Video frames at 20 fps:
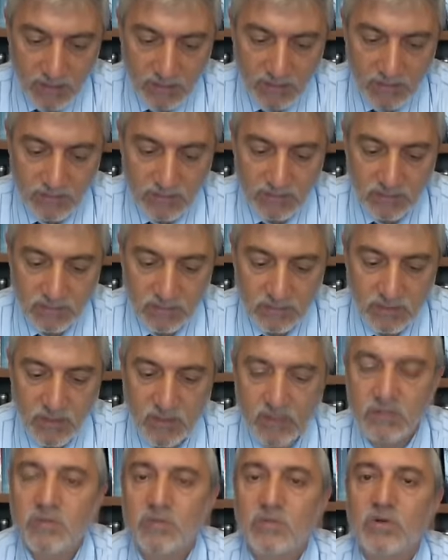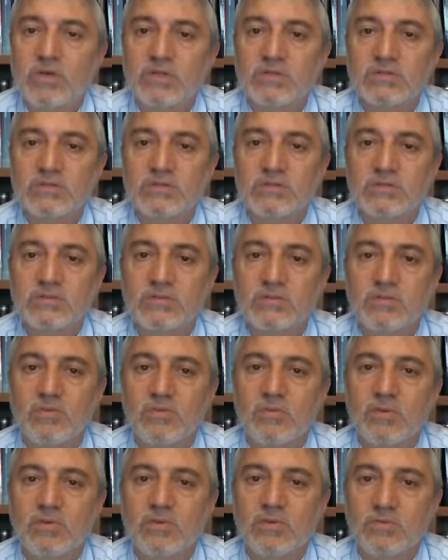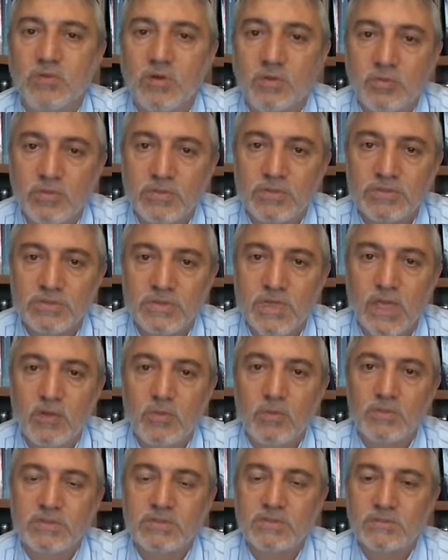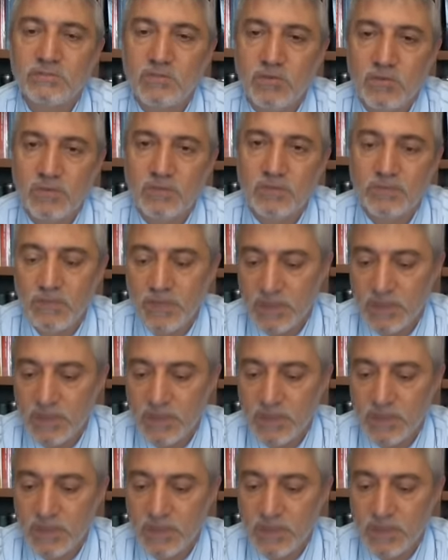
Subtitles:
and how it works, what the purpose and what it's for.